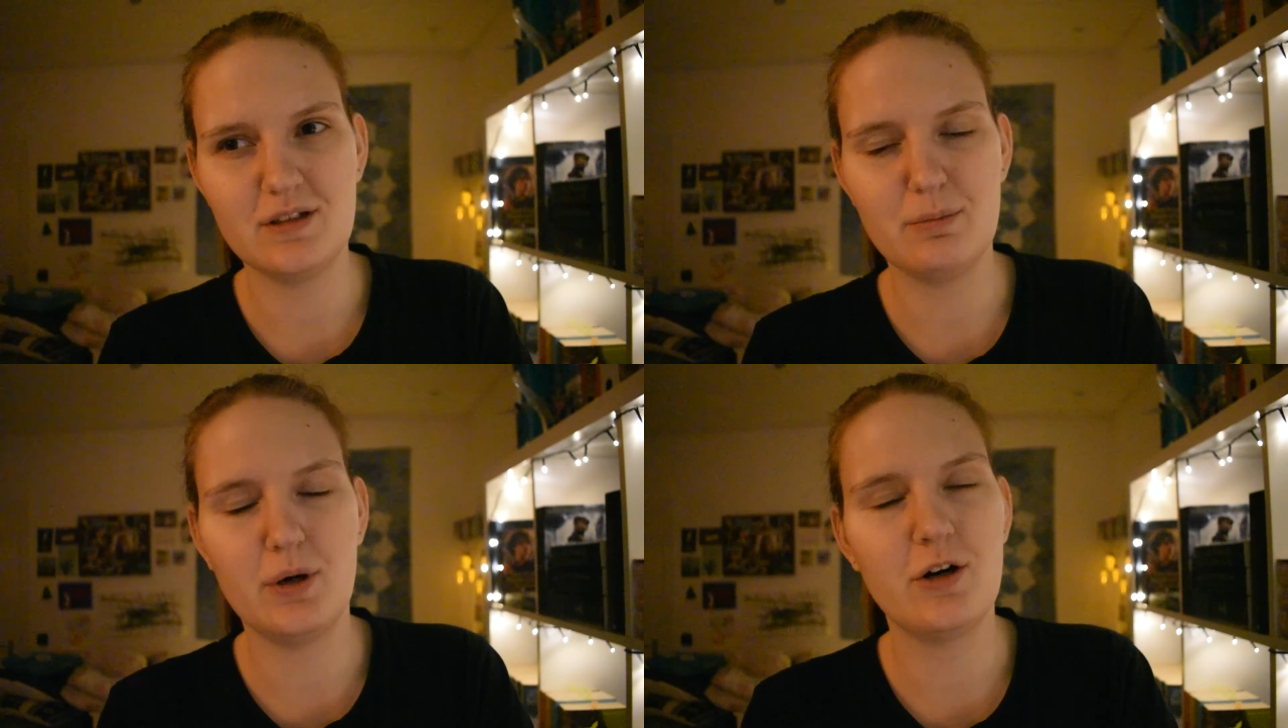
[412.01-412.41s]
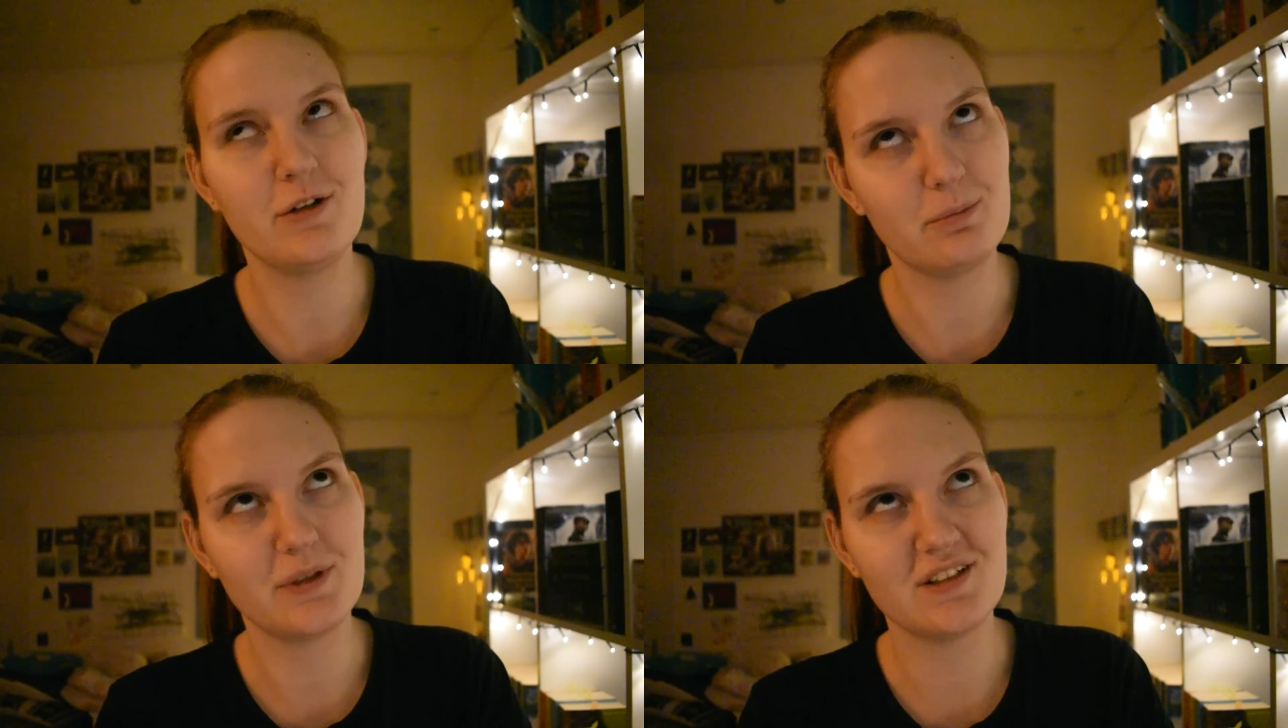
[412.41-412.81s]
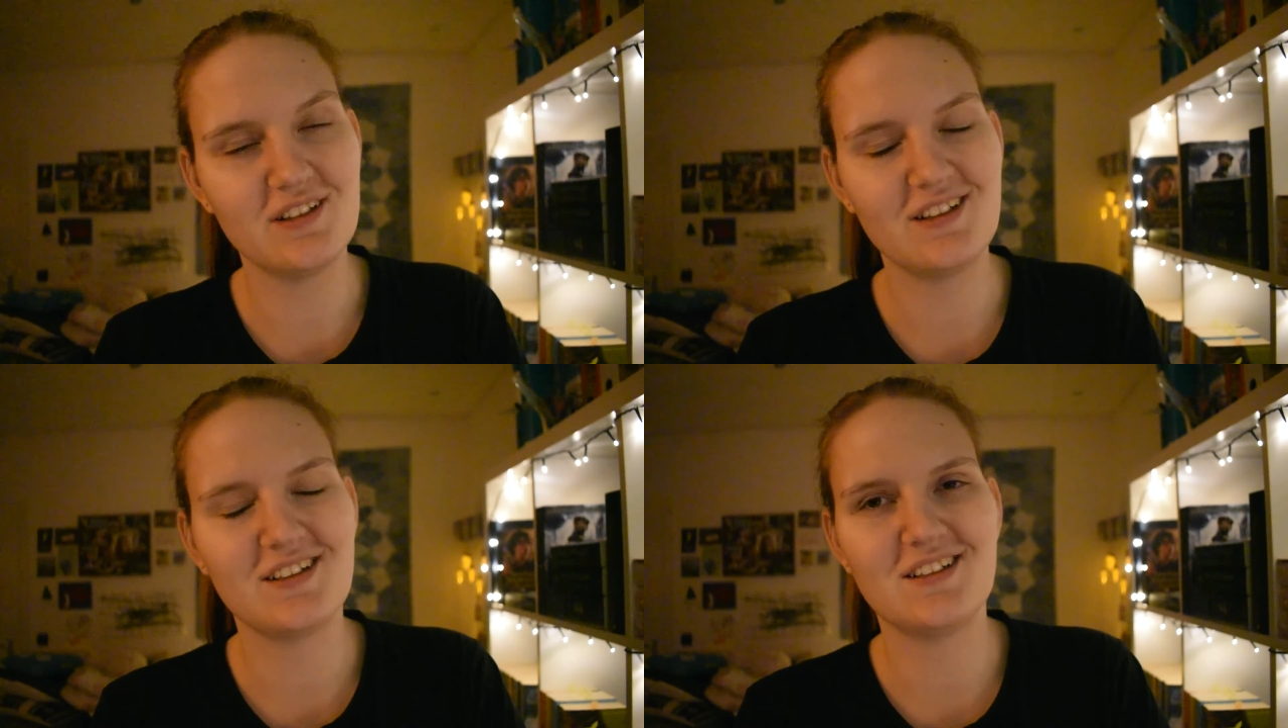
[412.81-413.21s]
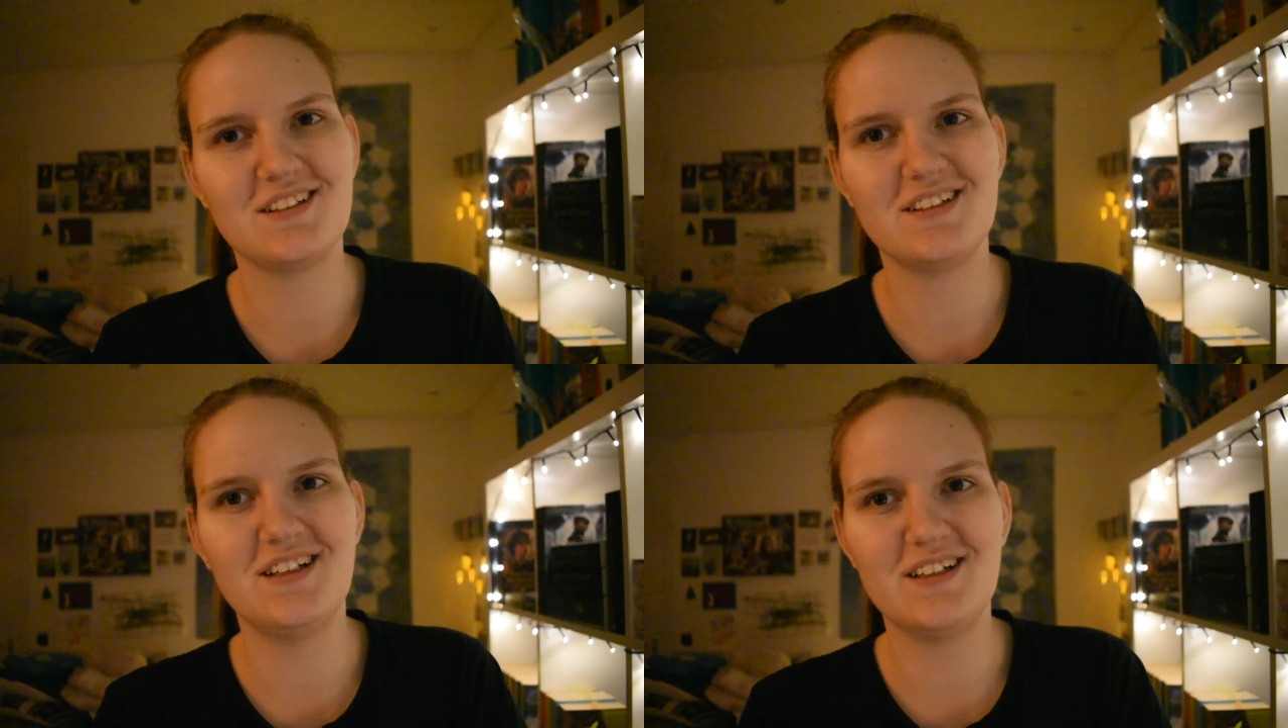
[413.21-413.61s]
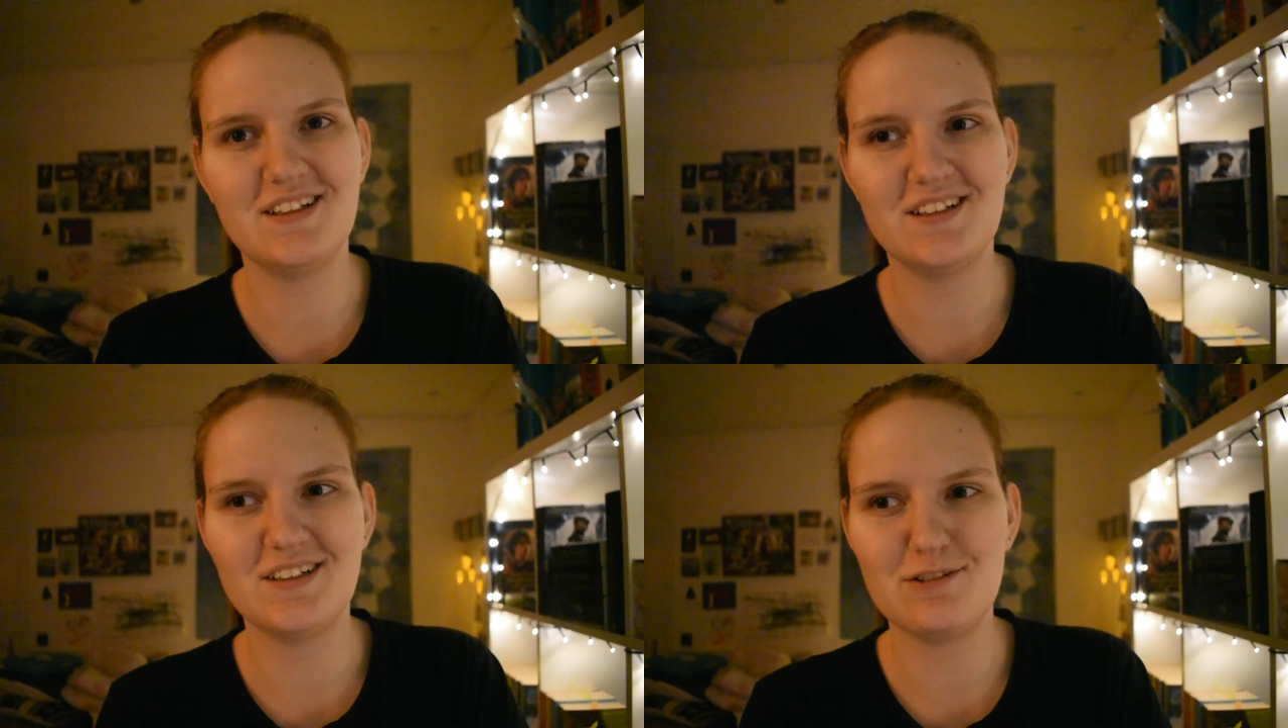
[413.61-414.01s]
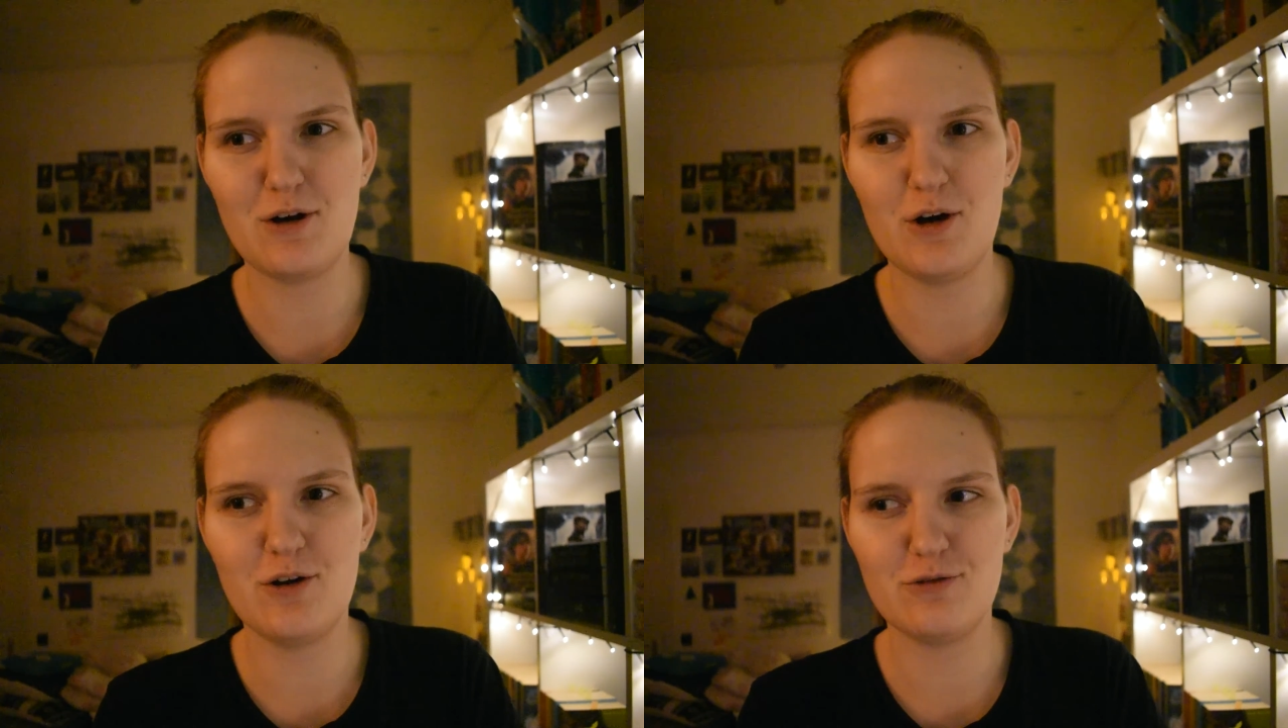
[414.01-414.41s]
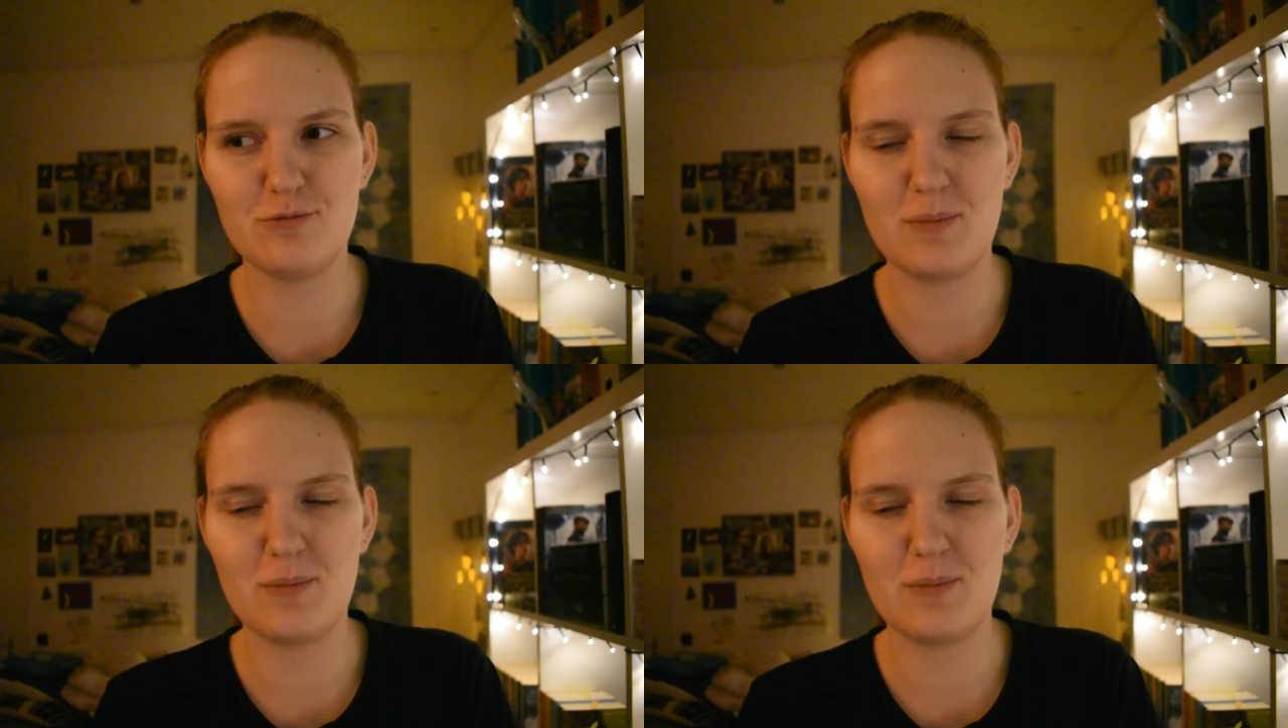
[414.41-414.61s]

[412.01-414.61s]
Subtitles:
apartment of